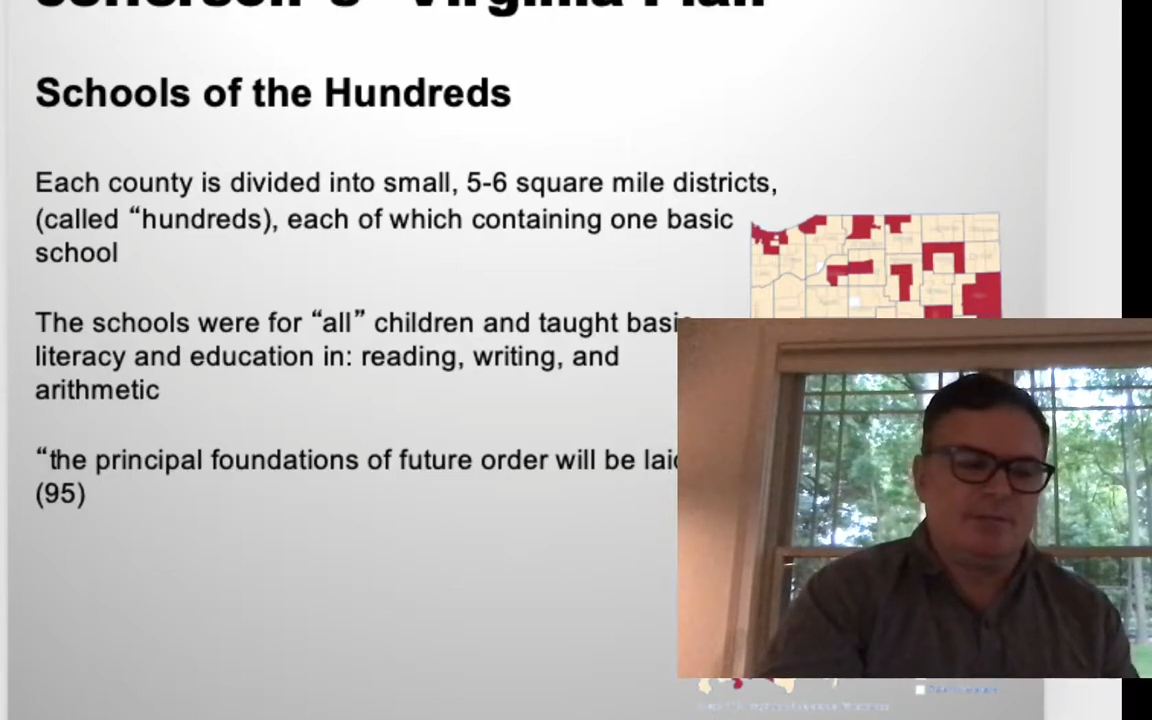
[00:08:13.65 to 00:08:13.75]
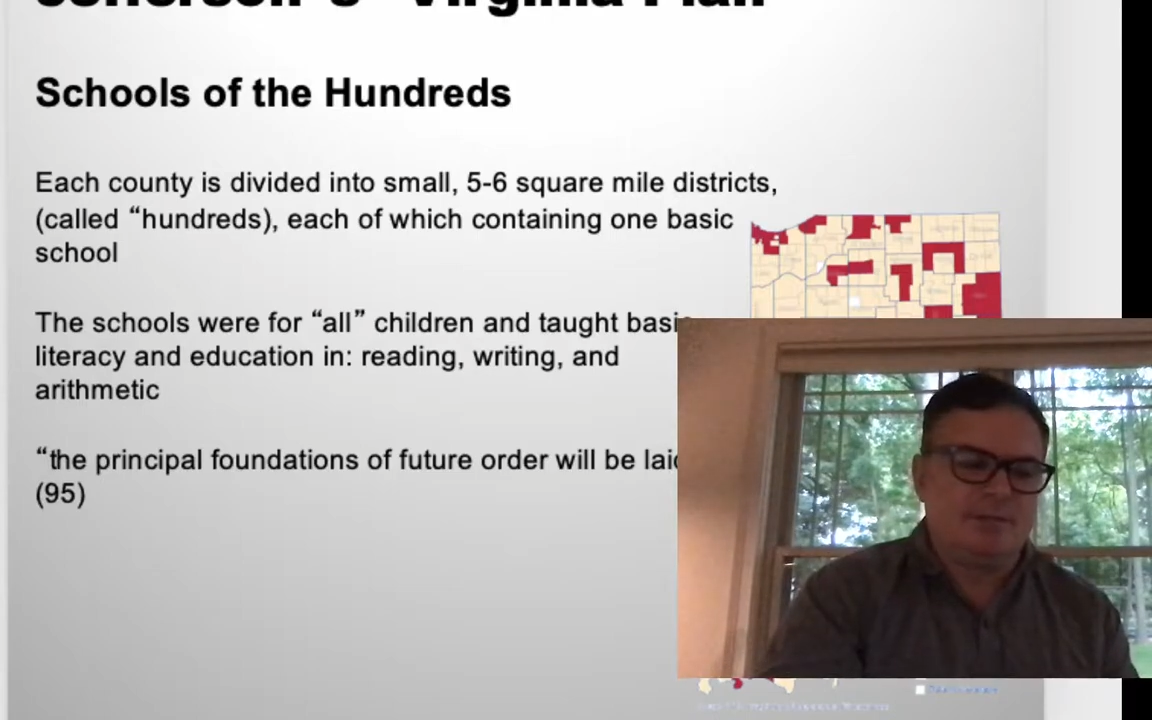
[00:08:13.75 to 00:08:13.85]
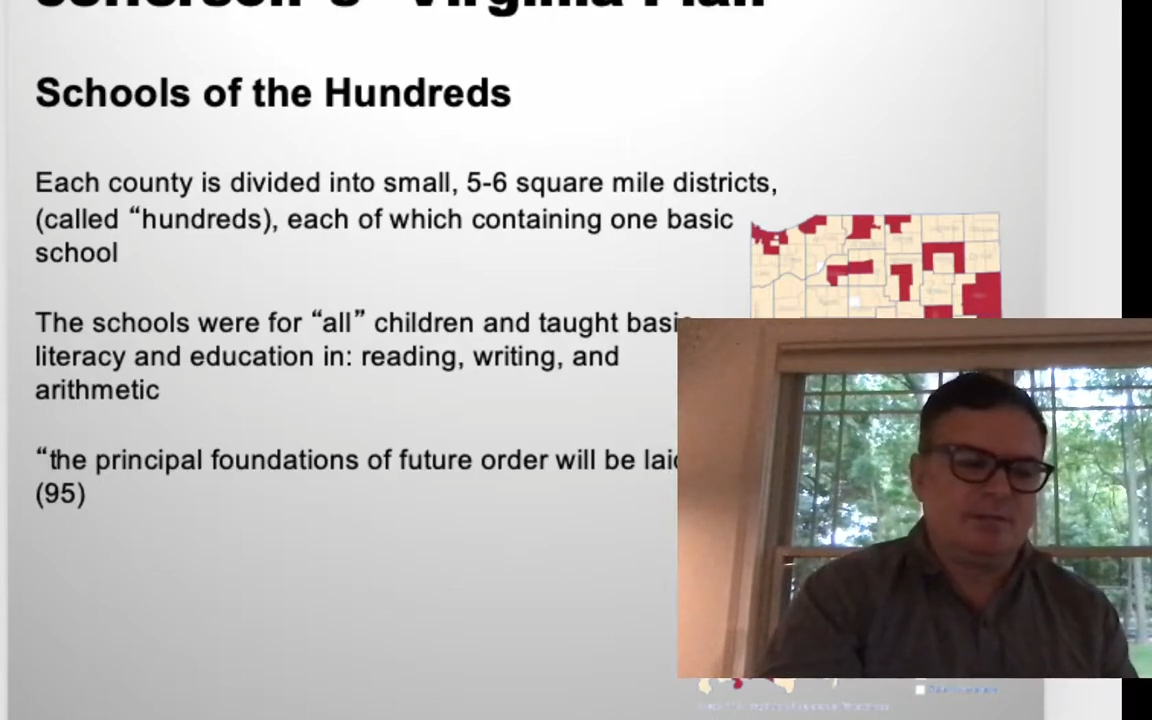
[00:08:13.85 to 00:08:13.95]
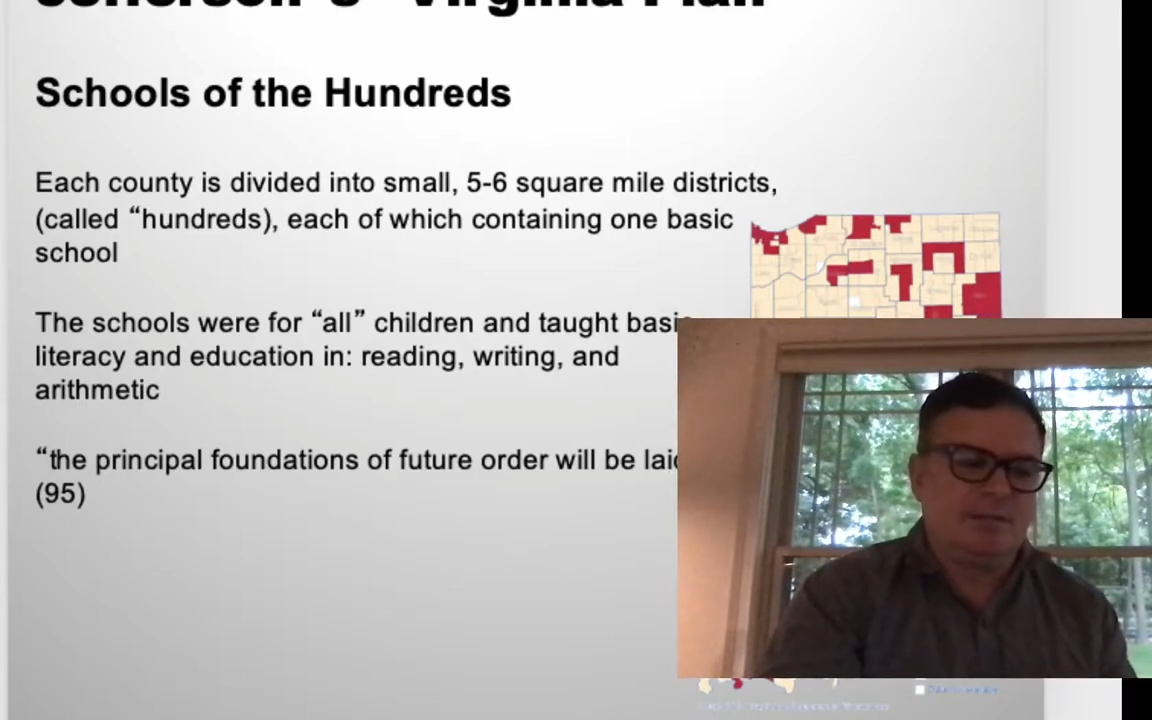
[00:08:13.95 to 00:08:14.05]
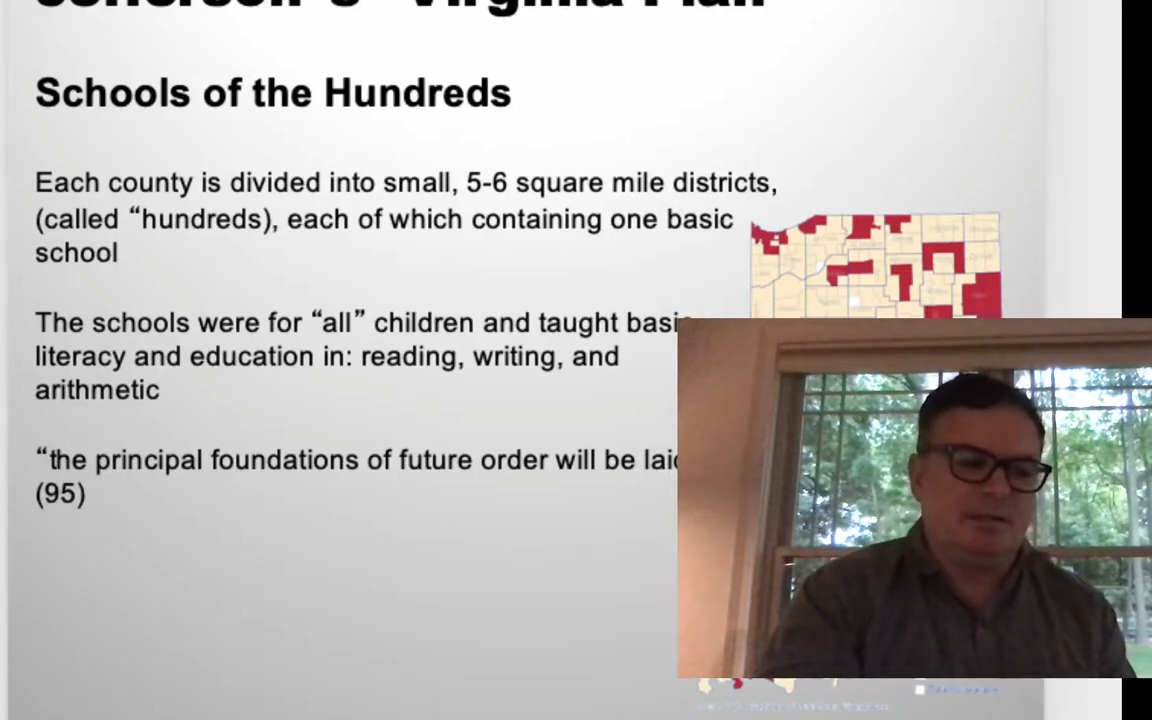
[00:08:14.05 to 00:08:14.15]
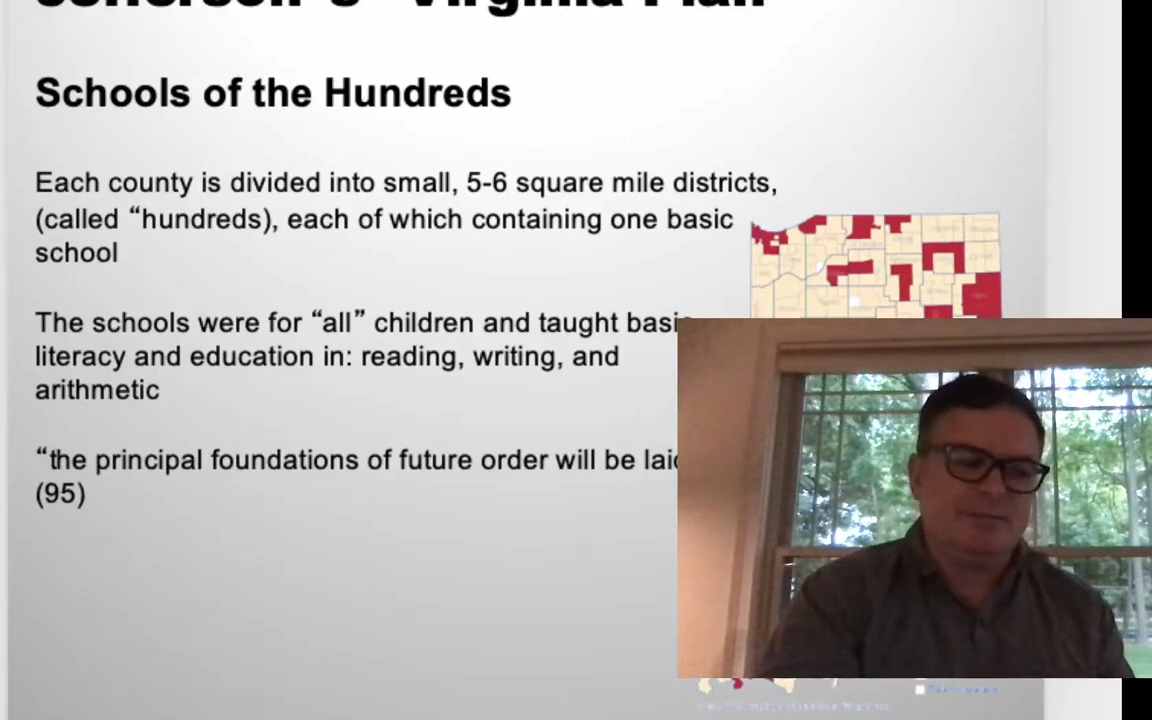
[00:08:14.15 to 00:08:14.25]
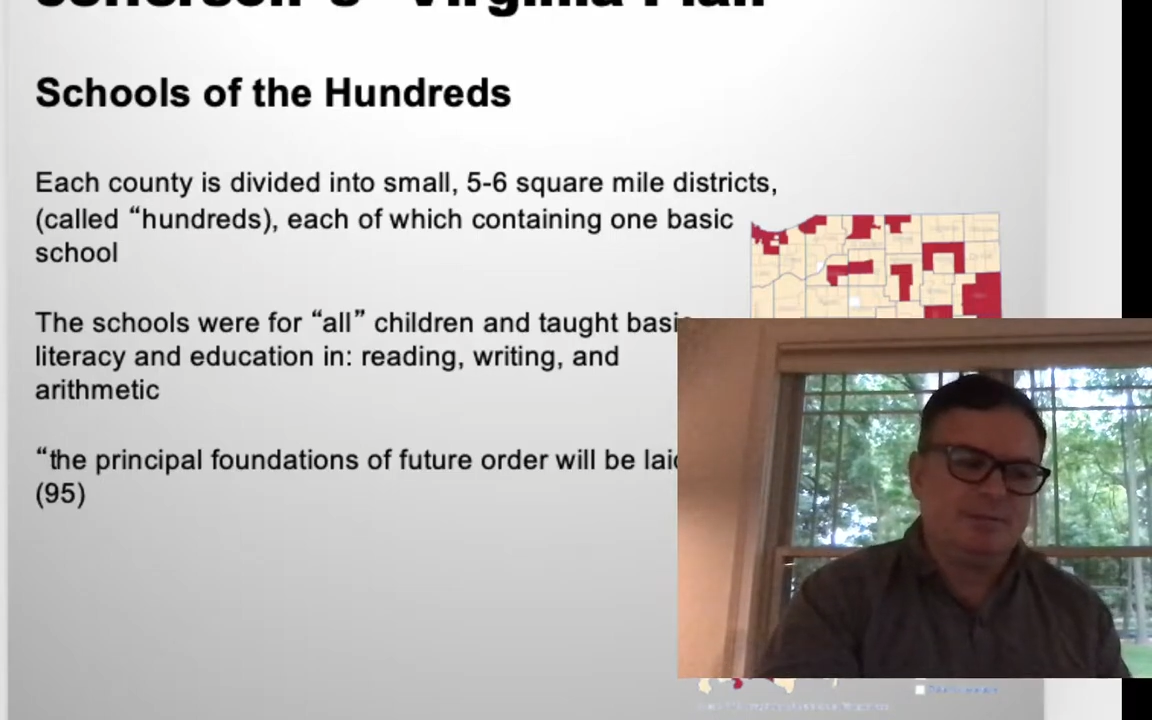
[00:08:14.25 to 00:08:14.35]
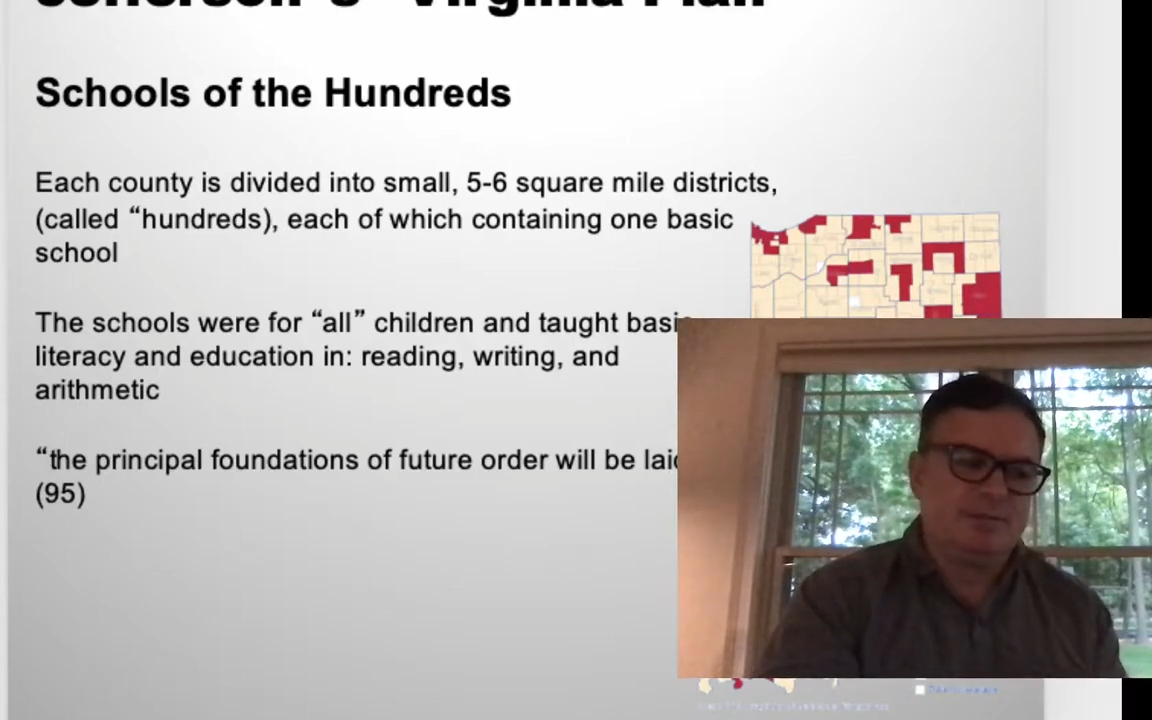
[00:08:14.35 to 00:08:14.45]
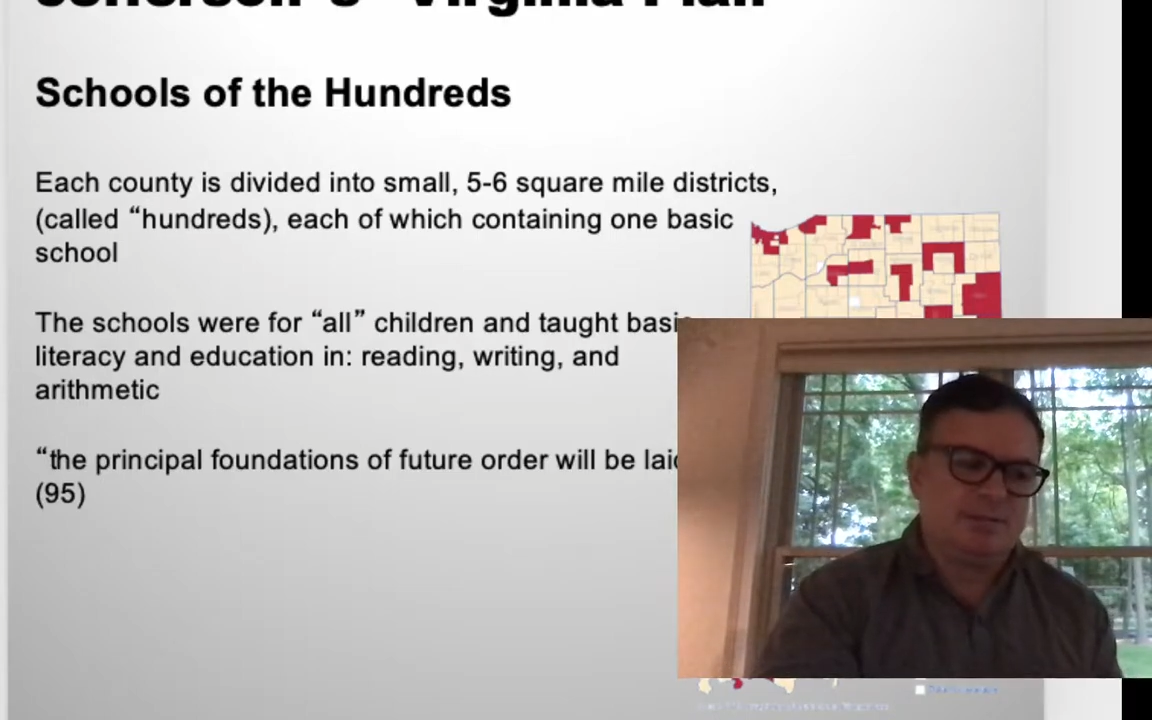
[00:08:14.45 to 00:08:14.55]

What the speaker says: things that influence